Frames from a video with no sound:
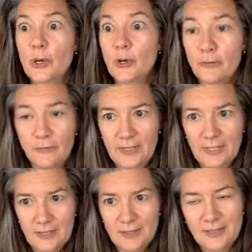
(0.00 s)

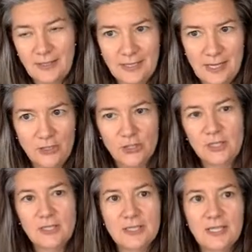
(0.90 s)
perfect
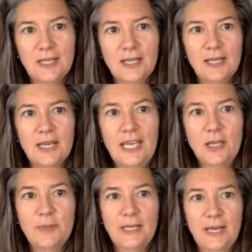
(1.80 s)
citations in
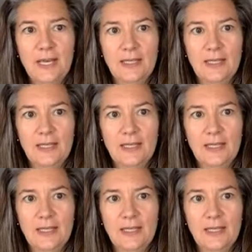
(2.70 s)
APA